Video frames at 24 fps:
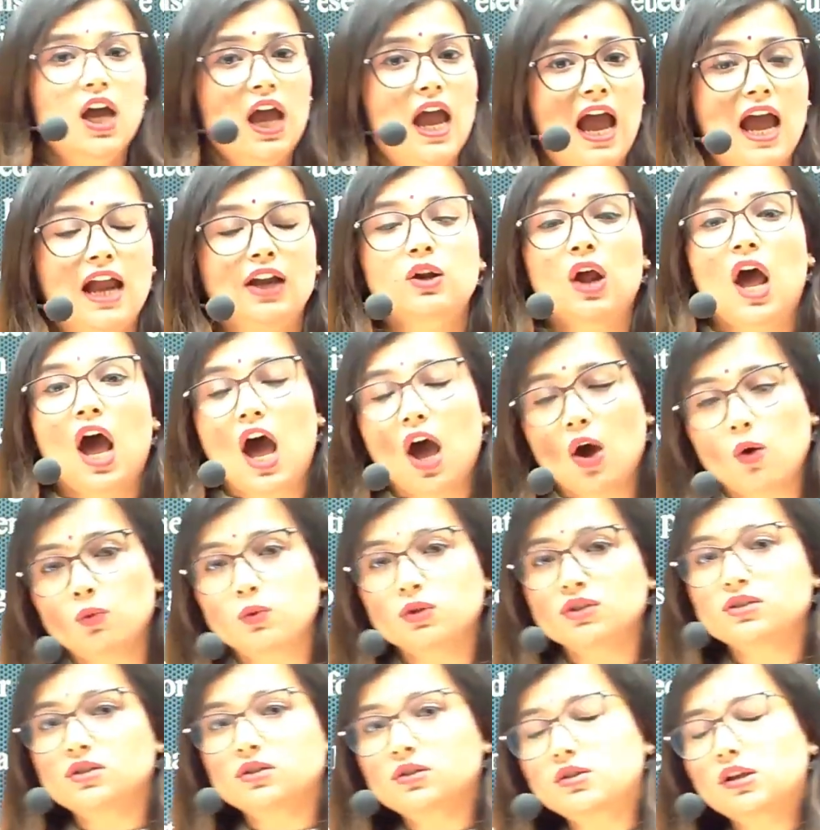And how
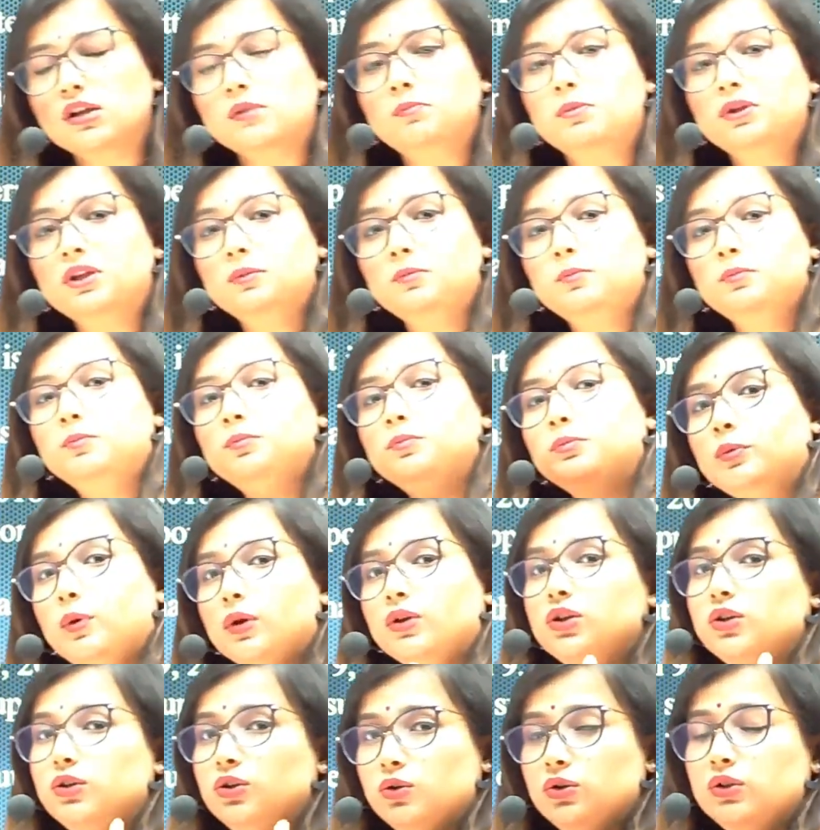was
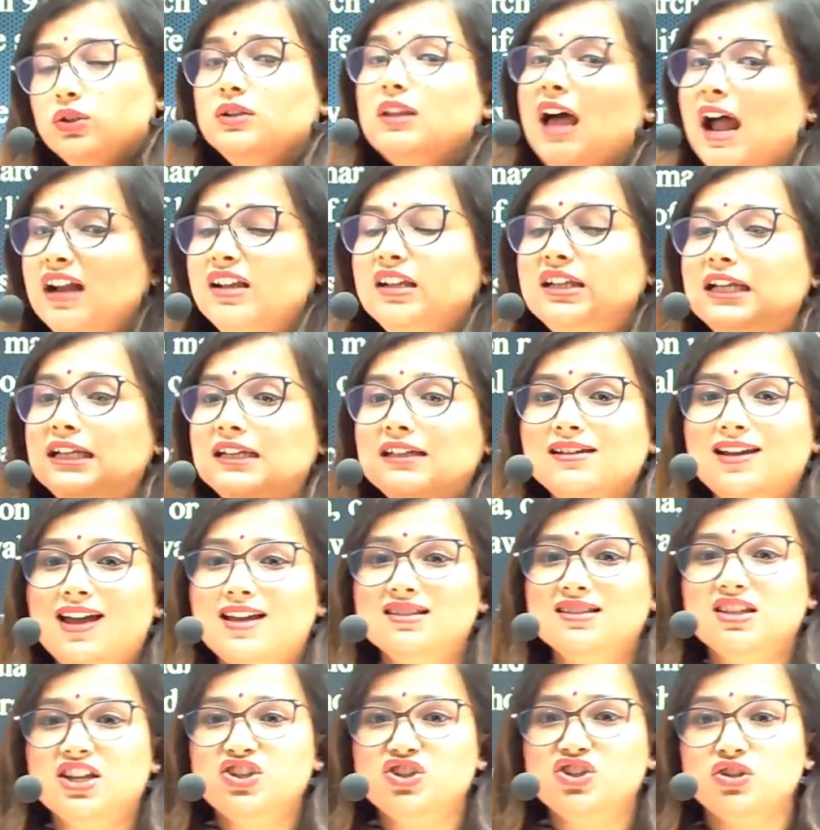that
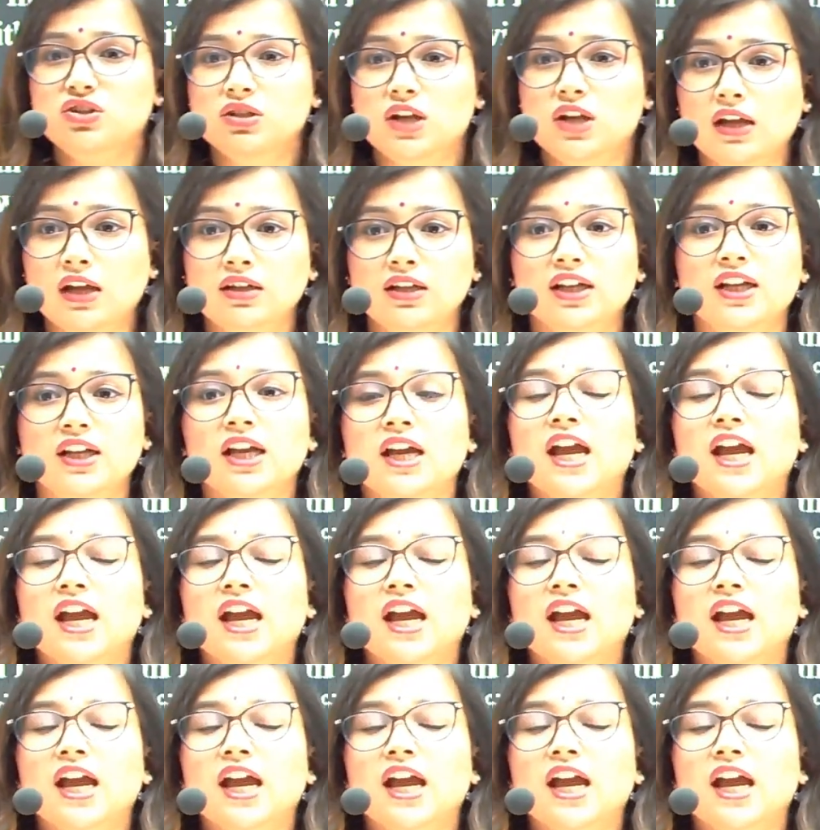legalization done?